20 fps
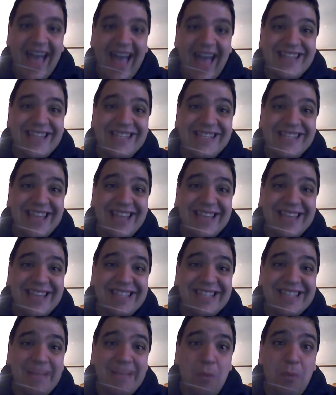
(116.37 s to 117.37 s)
a
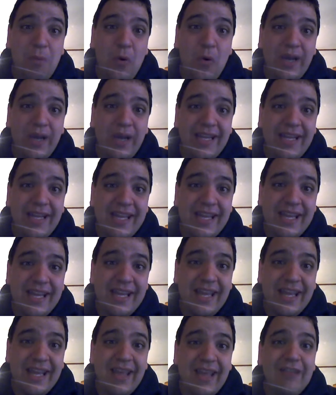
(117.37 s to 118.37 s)

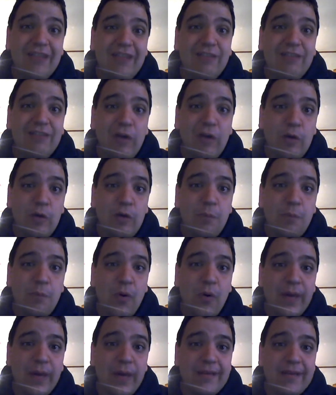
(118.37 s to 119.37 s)
disappointing two
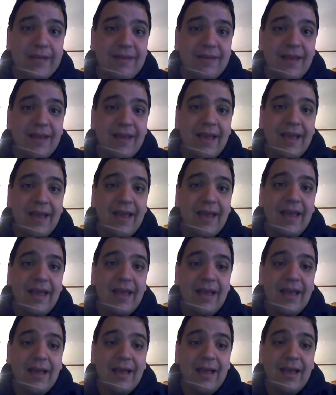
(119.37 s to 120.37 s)
point
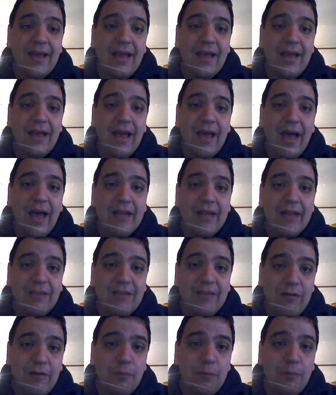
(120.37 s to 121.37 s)
a
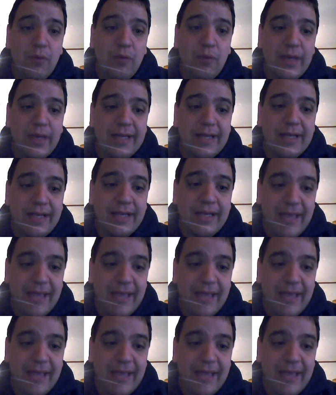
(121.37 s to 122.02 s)
two point